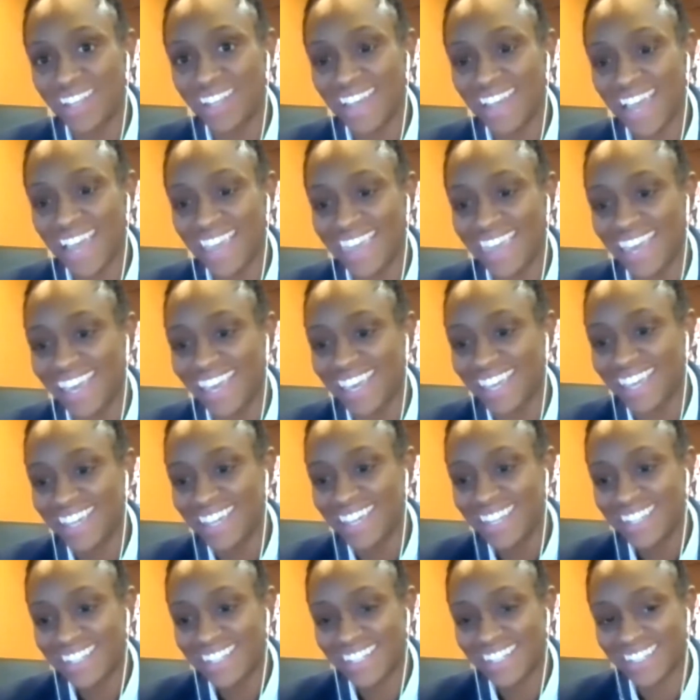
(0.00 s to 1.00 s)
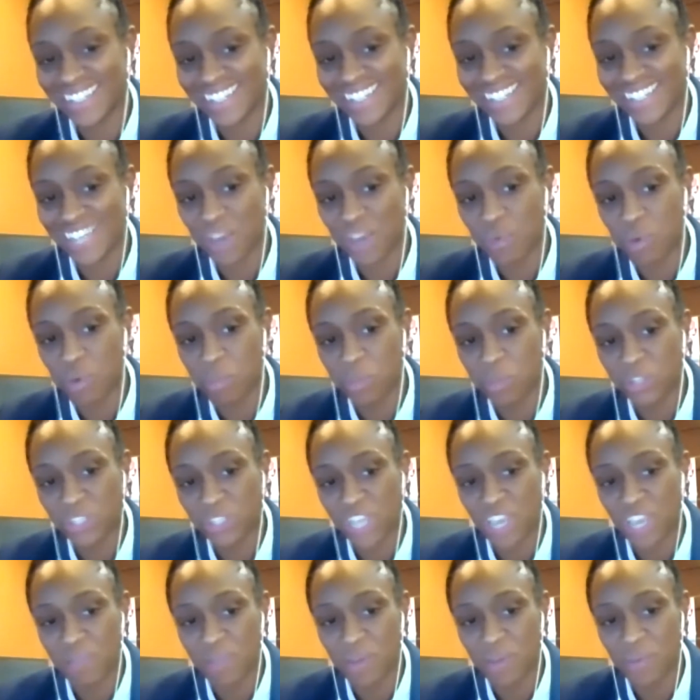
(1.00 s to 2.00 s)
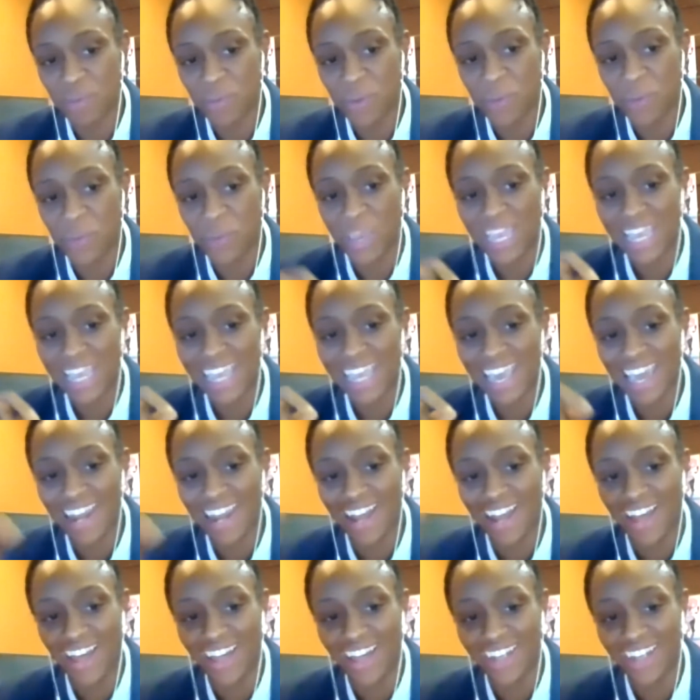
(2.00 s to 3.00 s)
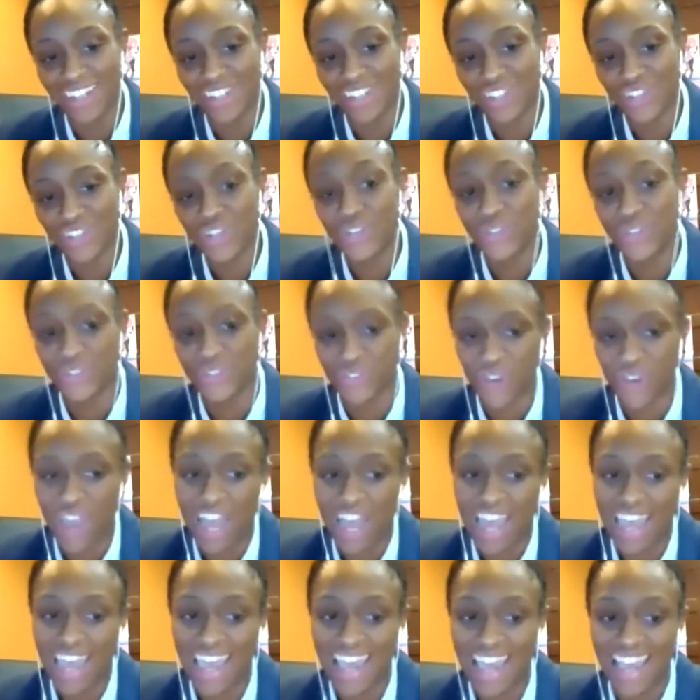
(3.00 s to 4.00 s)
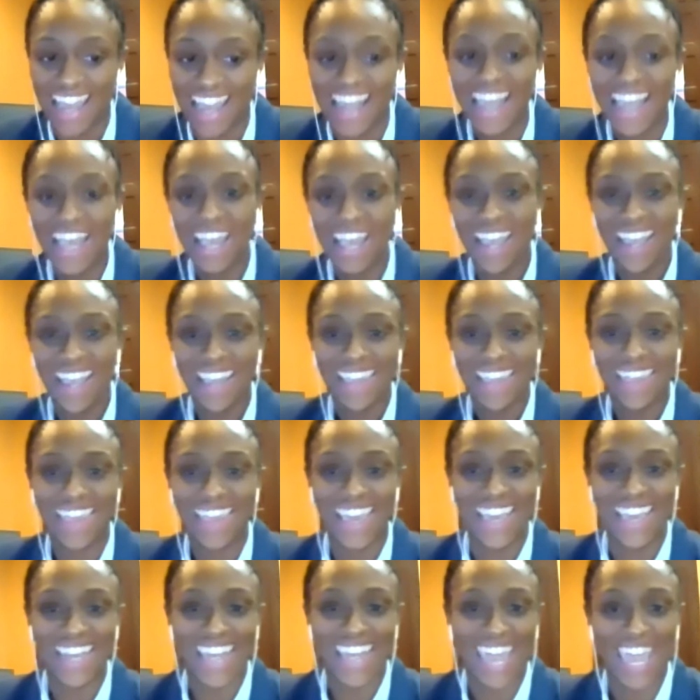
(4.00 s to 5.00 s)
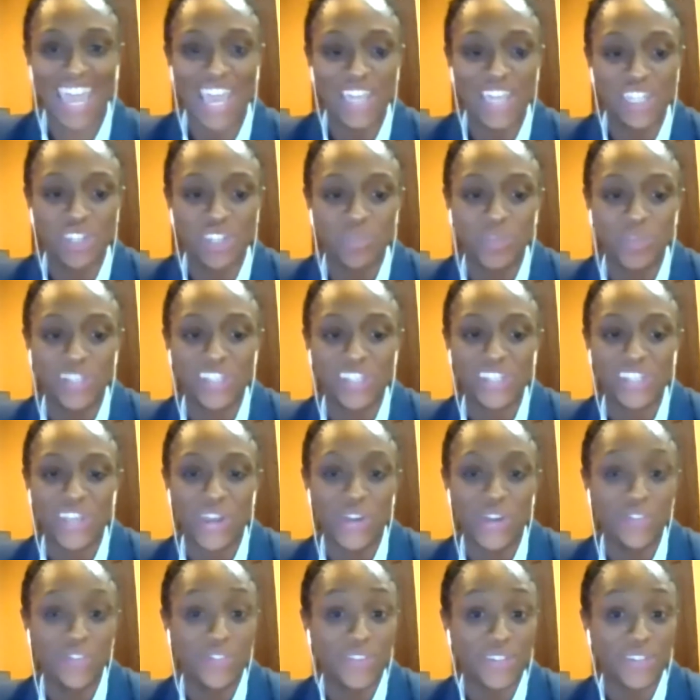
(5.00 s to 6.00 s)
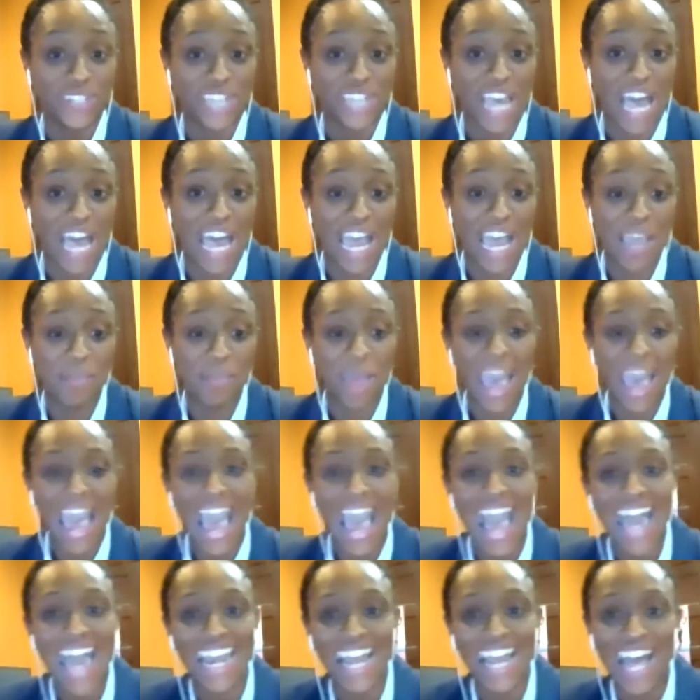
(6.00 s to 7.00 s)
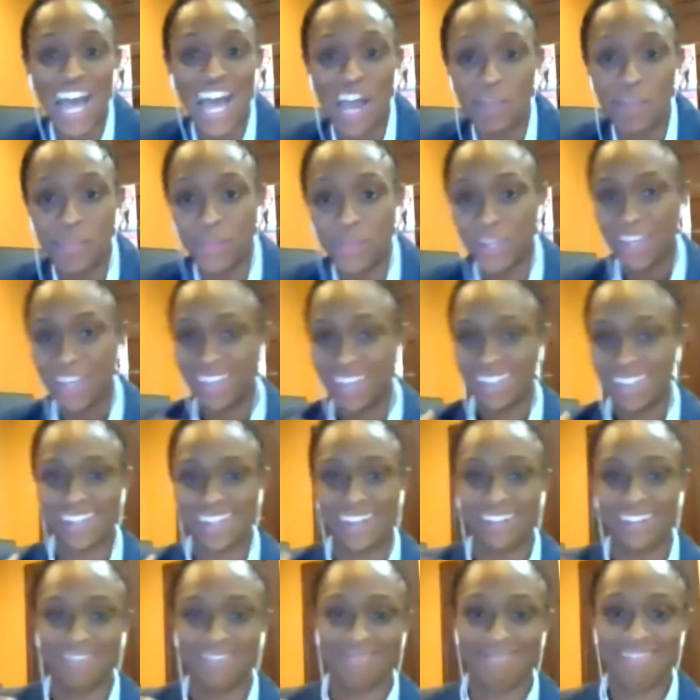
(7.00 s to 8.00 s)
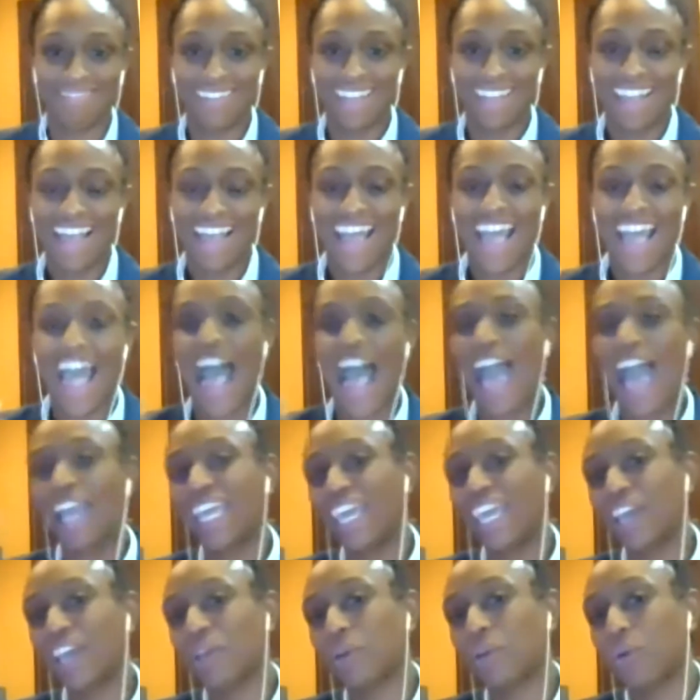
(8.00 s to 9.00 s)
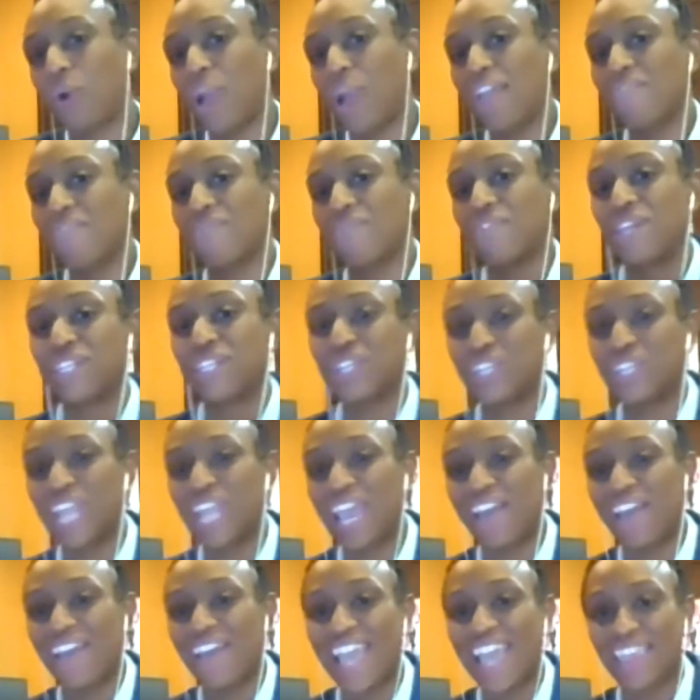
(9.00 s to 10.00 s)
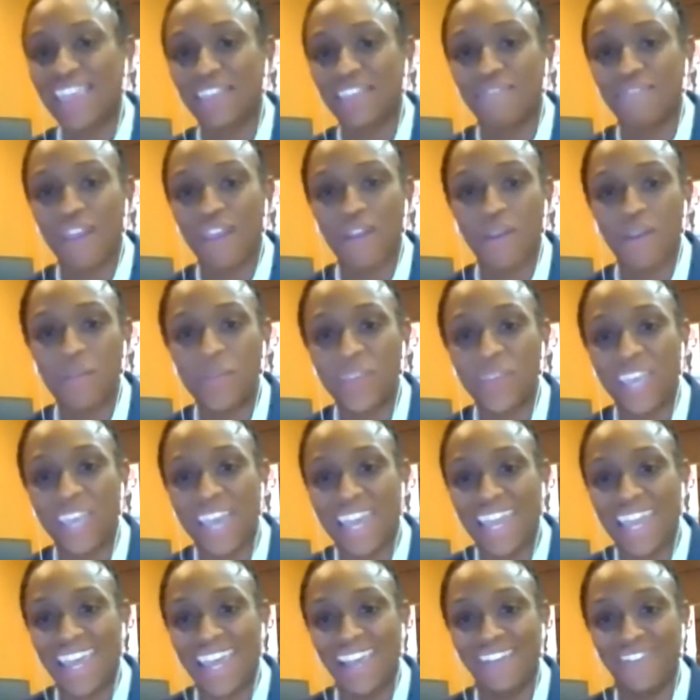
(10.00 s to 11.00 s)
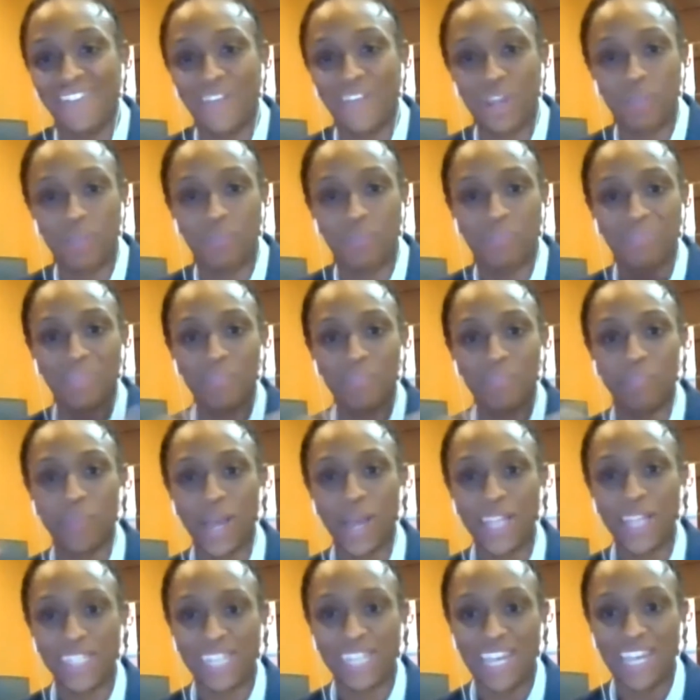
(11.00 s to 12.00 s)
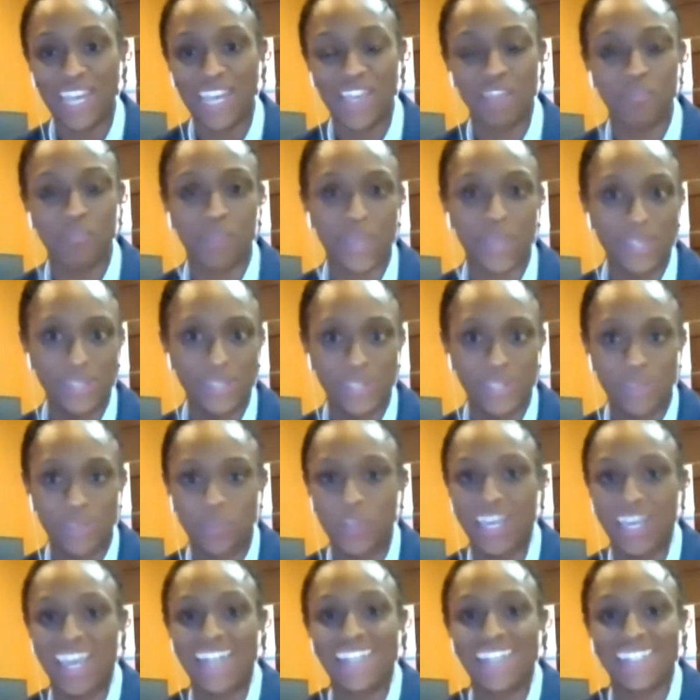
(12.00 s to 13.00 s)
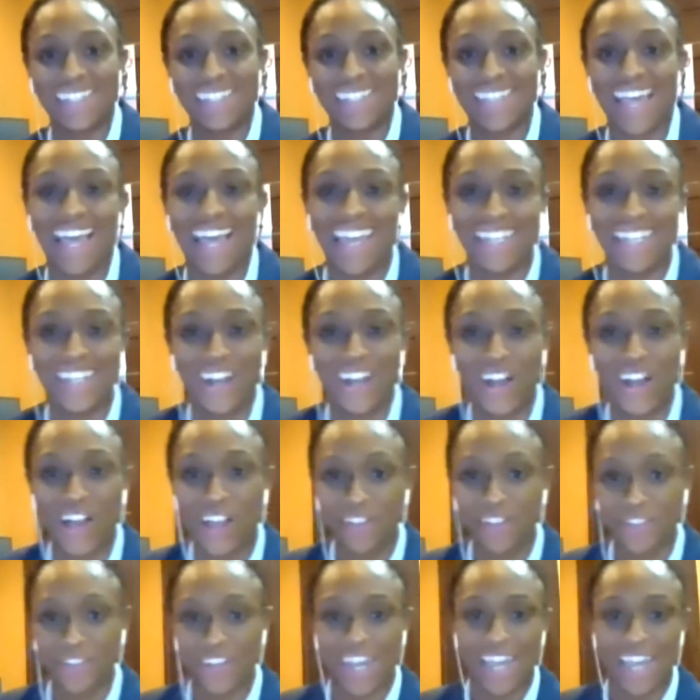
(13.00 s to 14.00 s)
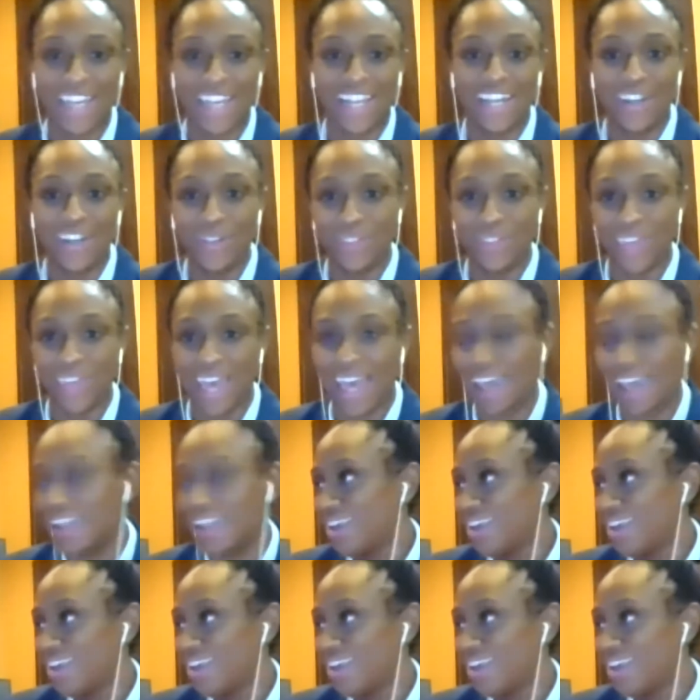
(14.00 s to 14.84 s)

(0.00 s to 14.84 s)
I think, just to say one more statement, when we get on to trying, the enhancements over time add up. So I get quite visionary at the very beginning when the budget and the business plan is signed off, and I know that